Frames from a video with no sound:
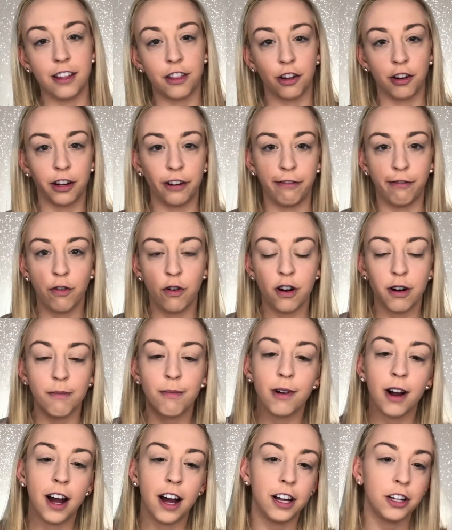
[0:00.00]
E34
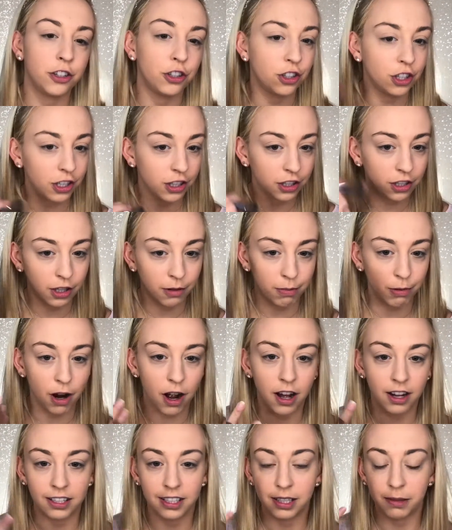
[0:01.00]
brush just to
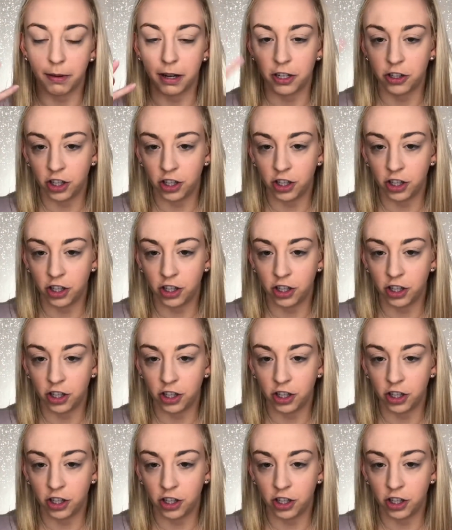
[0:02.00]
bronze my